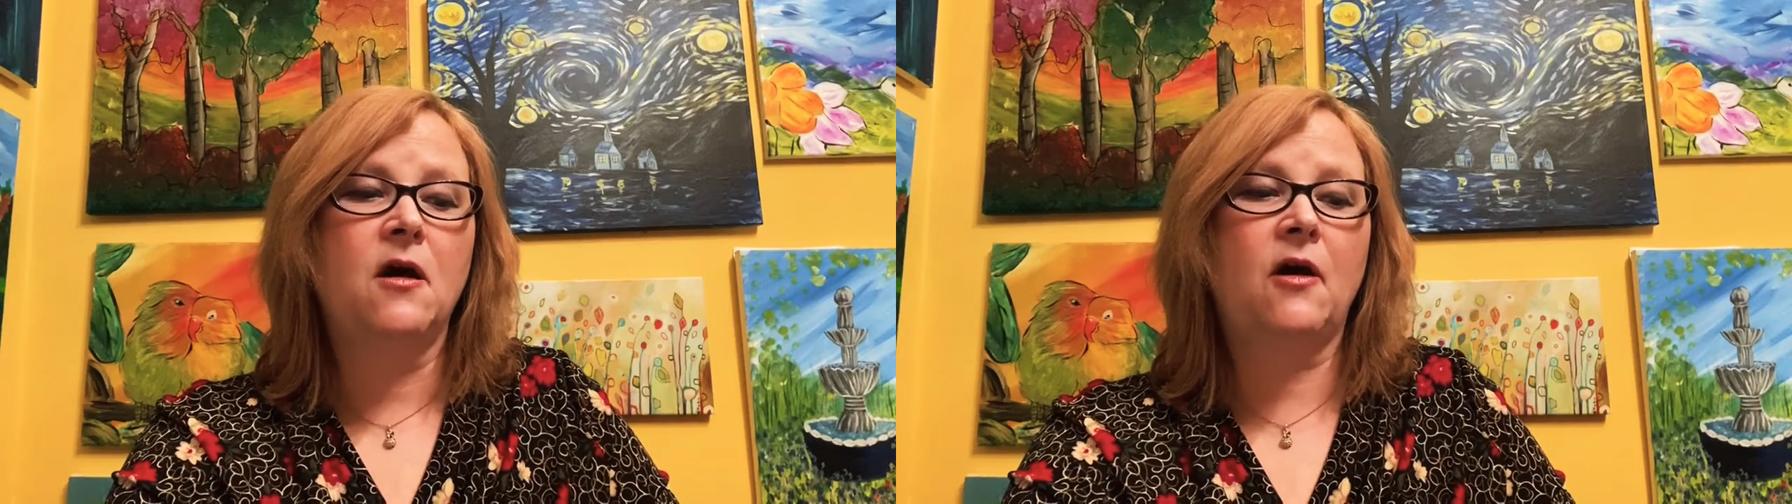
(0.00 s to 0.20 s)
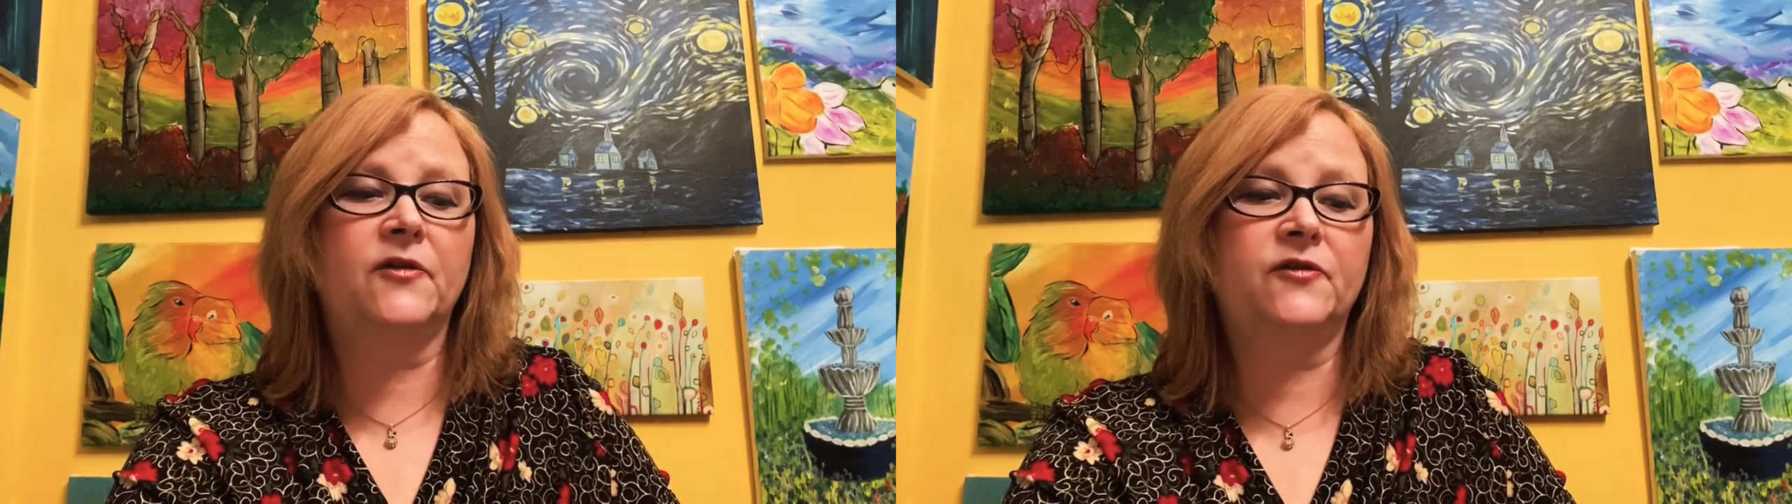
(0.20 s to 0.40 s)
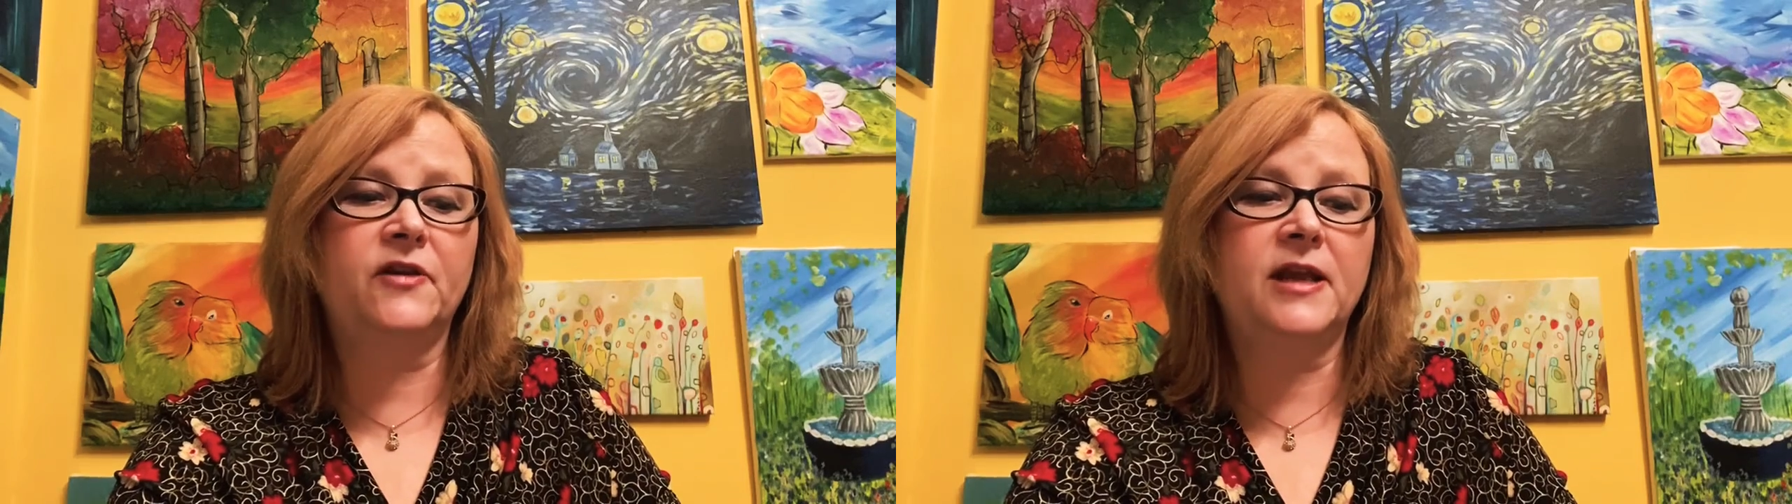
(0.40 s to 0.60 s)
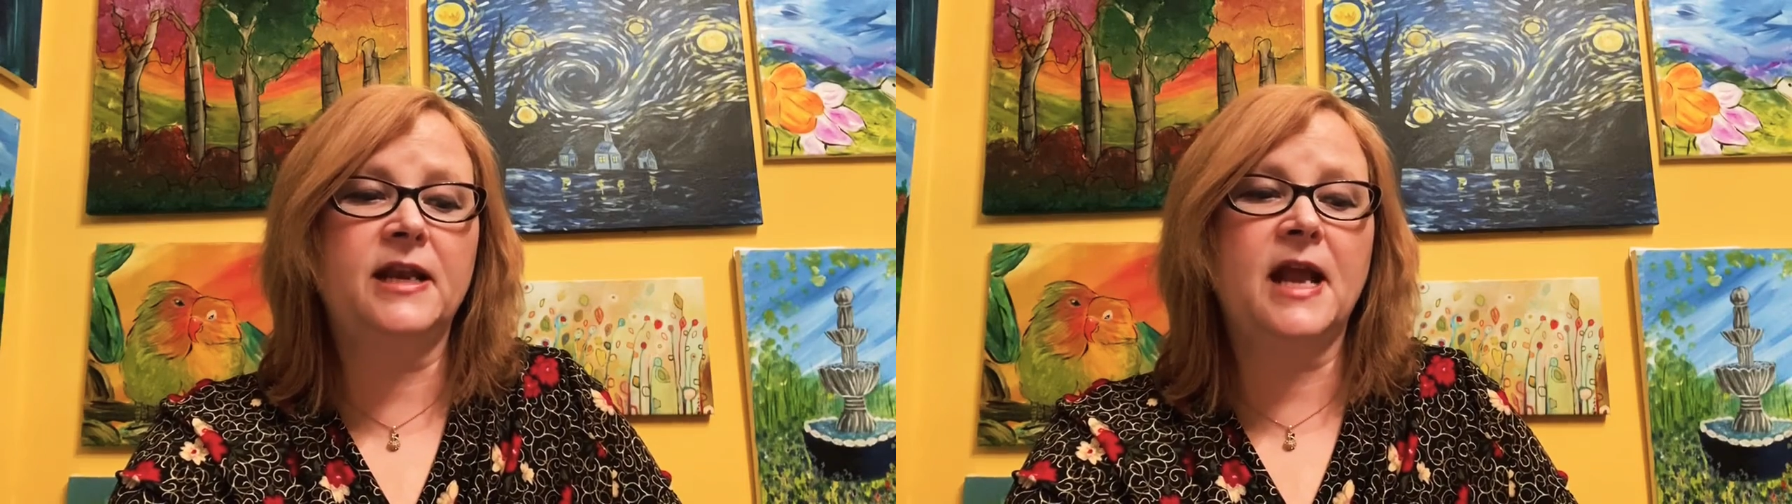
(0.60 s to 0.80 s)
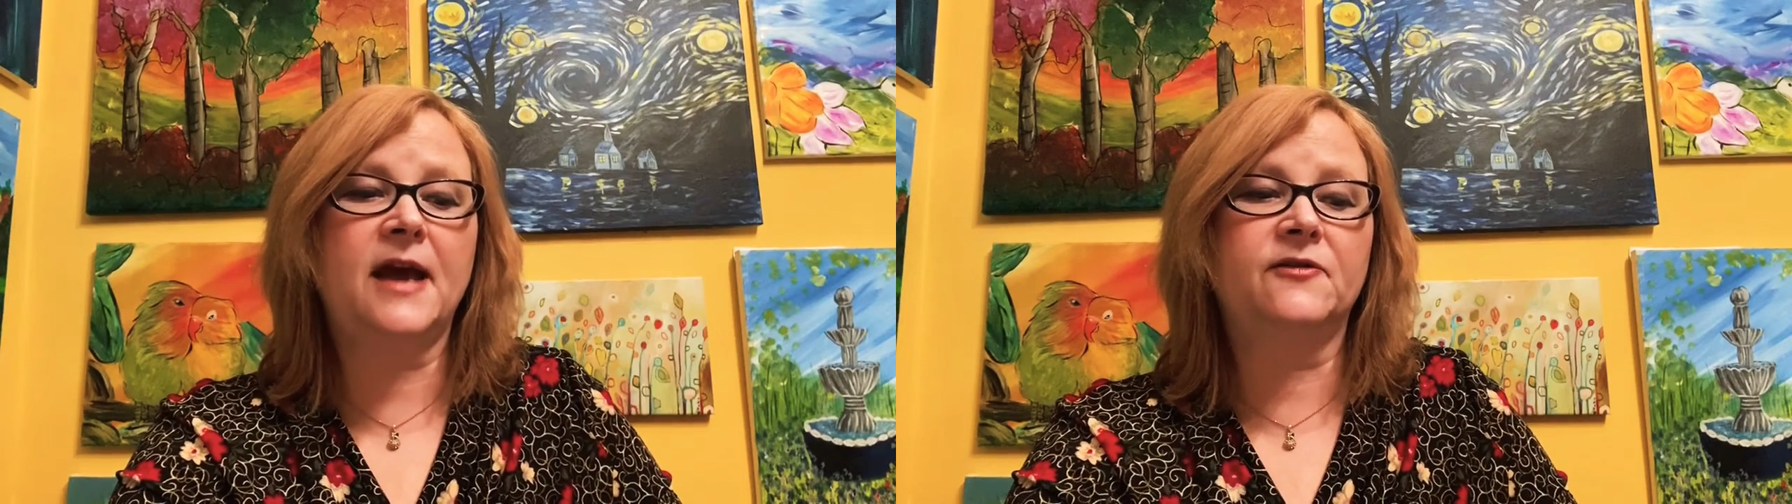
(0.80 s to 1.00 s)
are
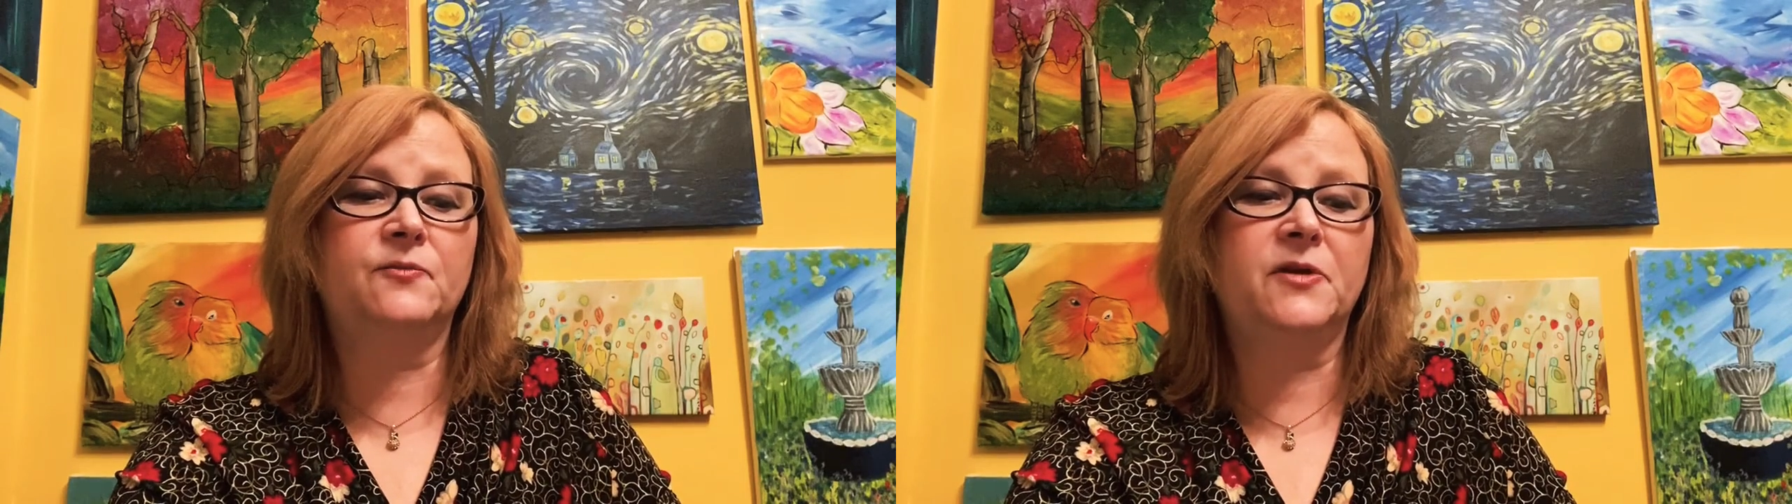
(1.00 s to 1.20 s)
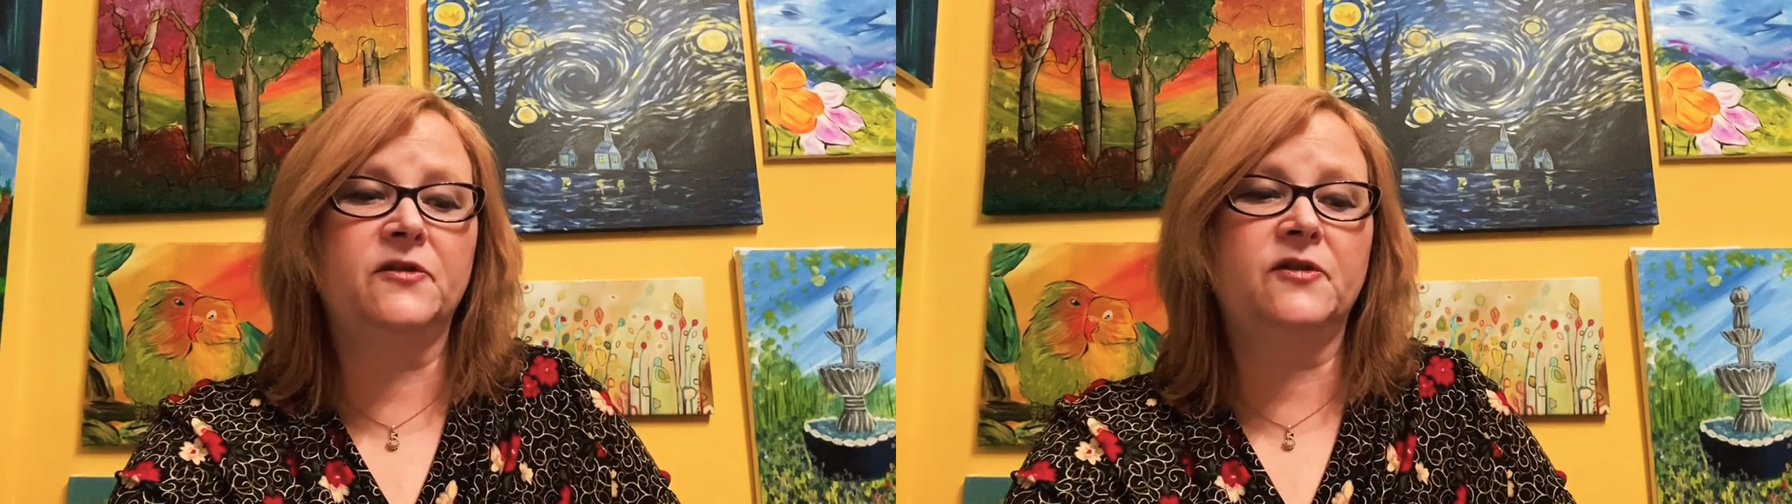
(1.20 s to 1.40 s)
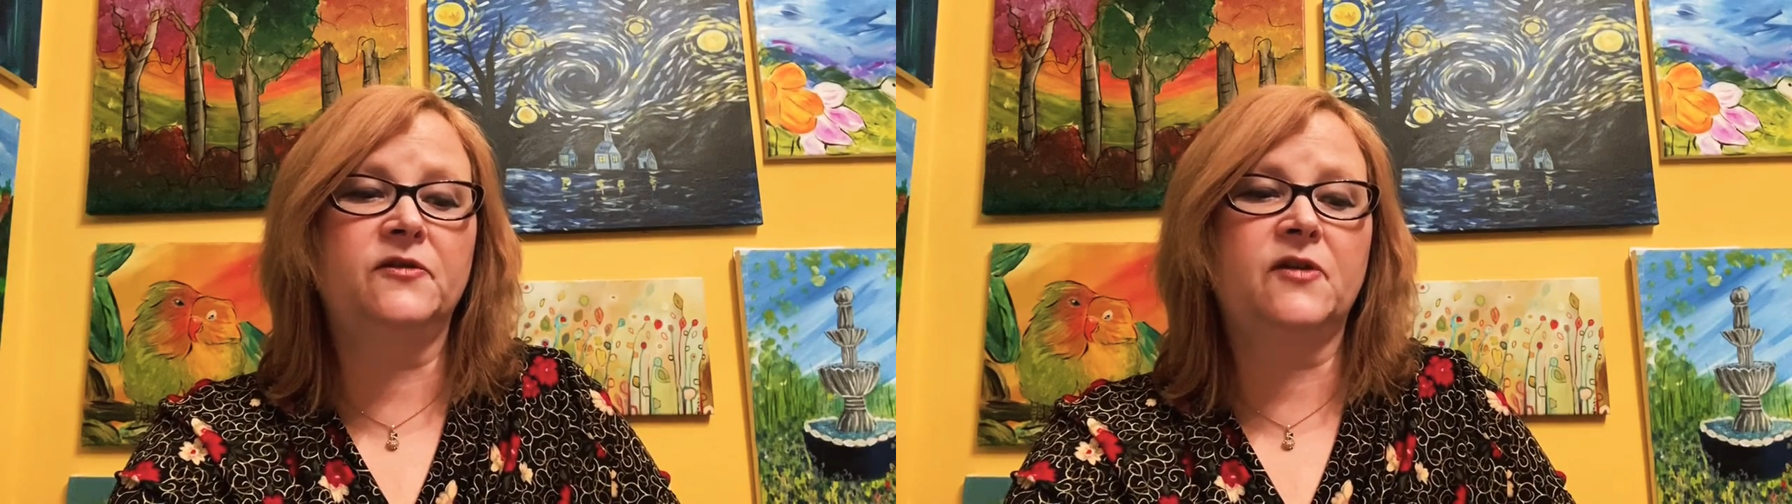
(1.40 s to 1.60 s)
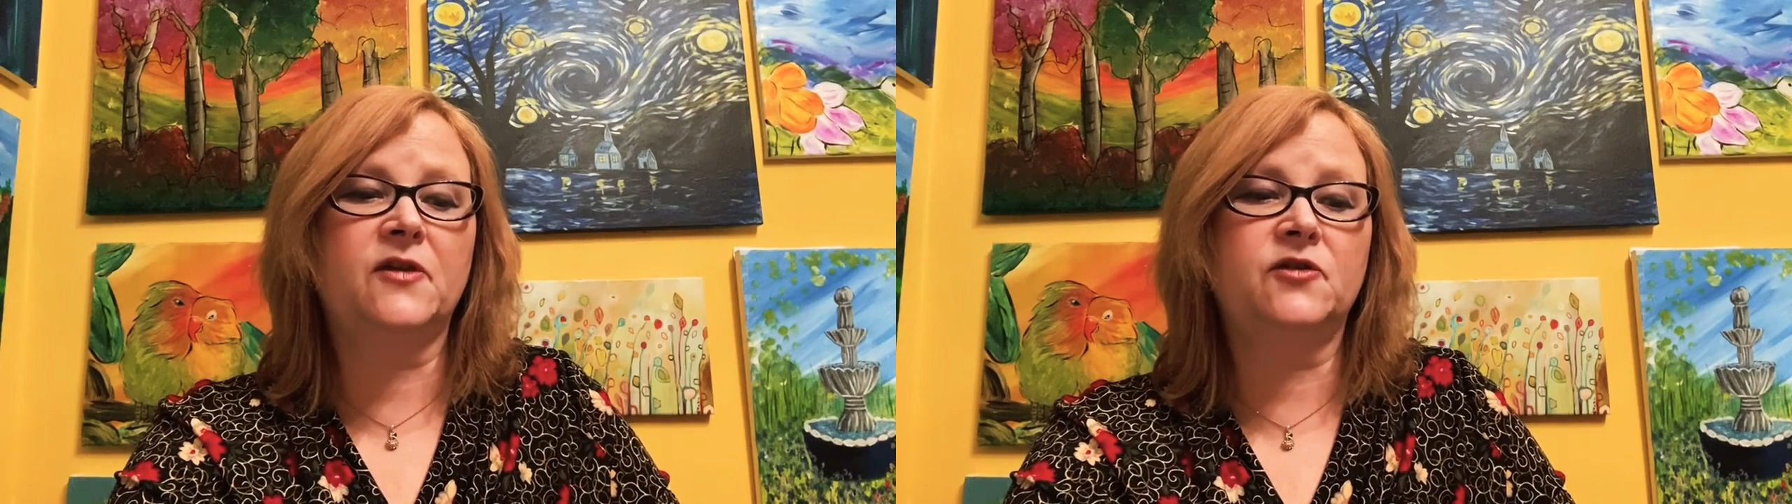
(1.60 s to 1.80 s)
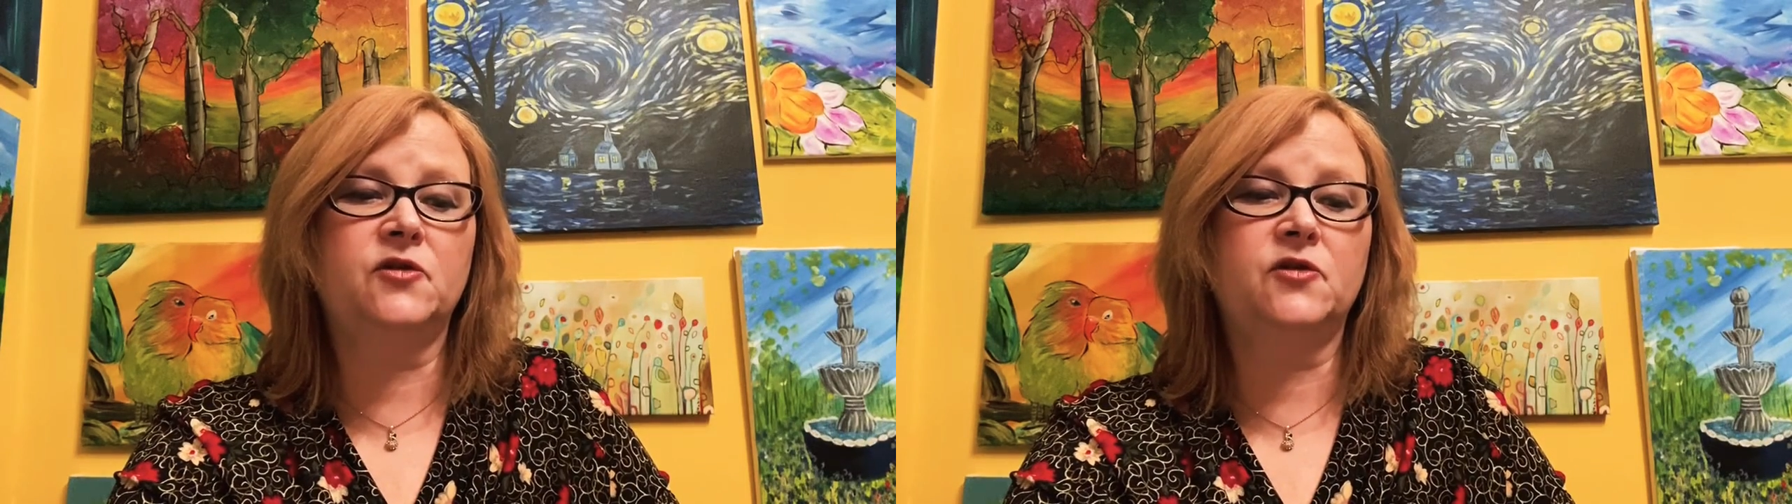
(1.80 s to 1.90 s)
seen as business as